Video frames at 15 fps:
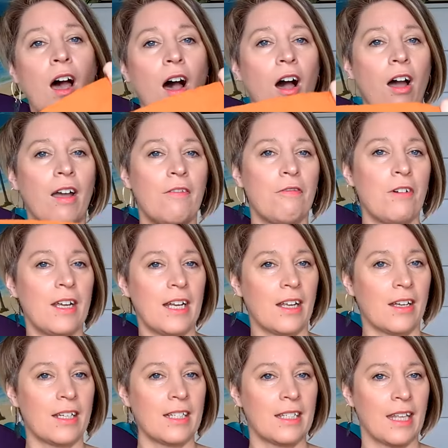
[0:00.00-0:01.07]
I've
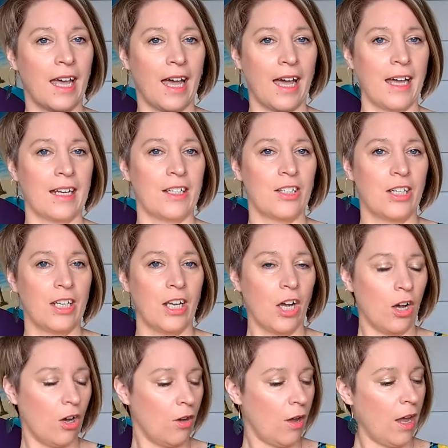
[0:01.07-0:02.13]
realised that actually
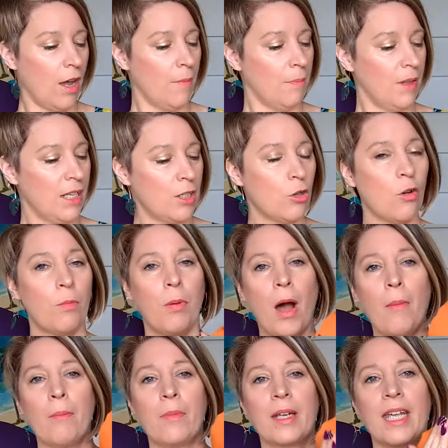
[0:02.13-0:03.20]
this sort of
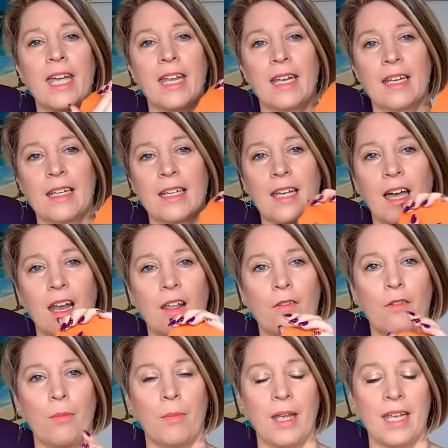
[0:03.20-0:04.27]
pumpkin colour
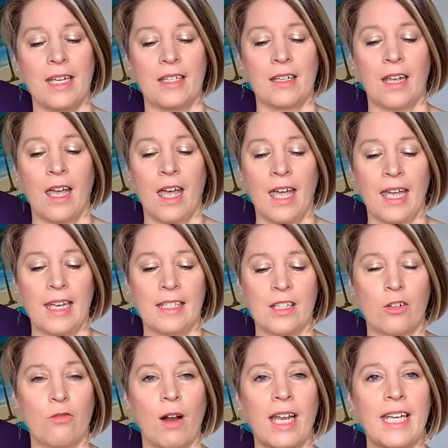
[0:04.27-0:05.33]
for me is a
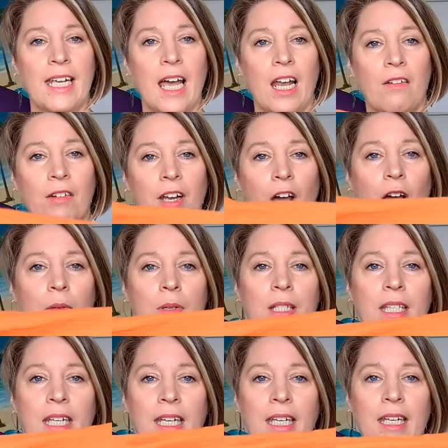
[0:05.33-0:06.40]
great colour, and I was
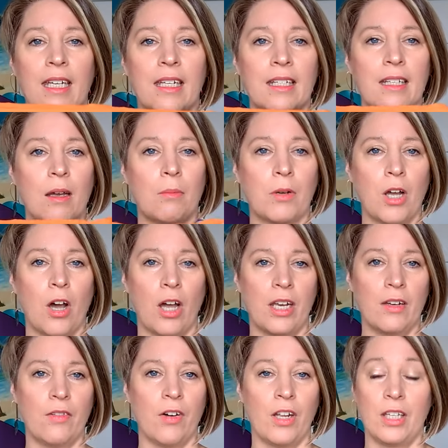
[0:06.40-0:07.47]
thinking some
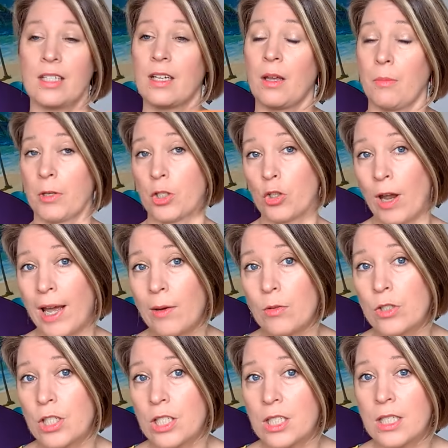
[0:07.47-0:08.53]
kind of either summer
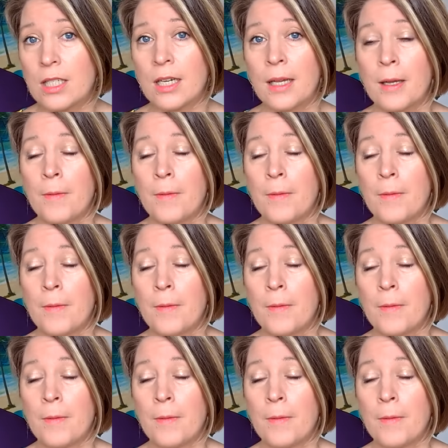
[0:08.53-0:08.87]
trousers